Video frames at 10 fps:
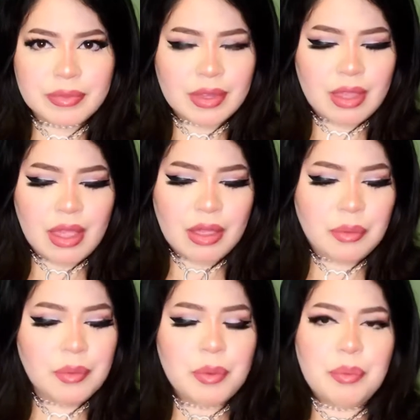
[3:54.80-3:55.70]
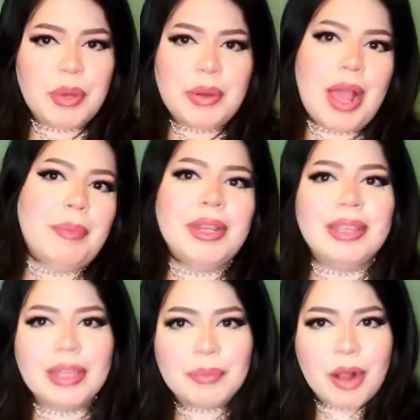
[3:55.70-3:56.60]
It won't happen
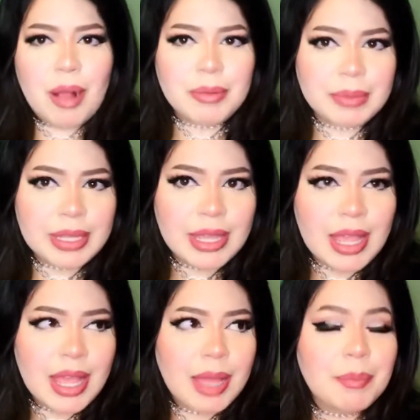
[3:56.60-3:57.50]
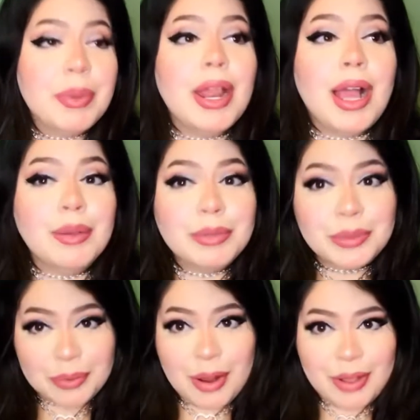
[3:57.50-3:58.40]
again probably. But I
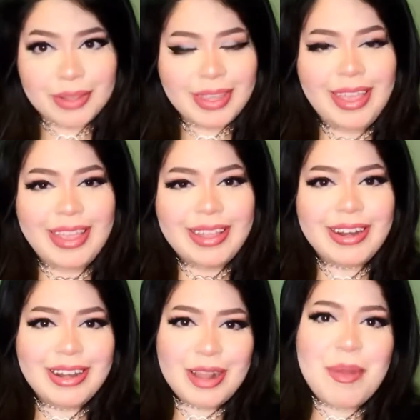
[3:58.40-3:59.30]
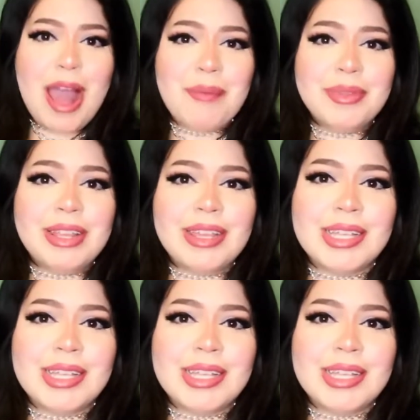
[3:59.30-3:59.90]
was wrong. It ended up happening